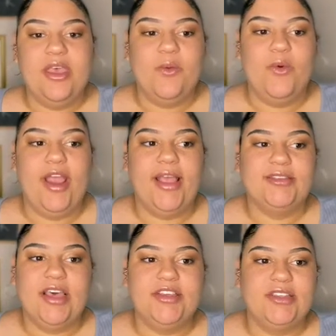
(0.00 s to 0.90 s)
Whereas
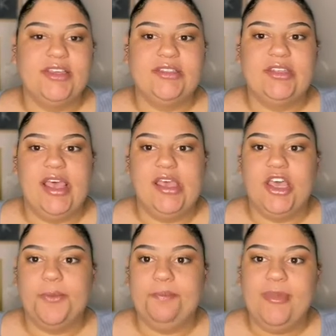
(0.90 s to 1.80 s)
other things
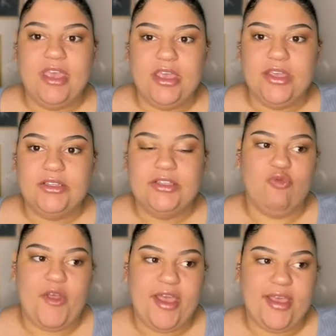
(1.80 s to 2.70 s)
like meat,
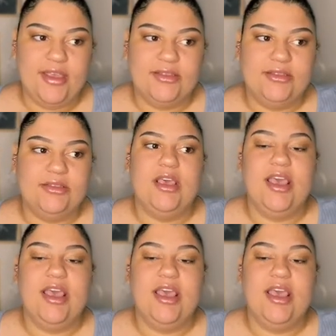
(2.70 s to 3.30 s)
rice,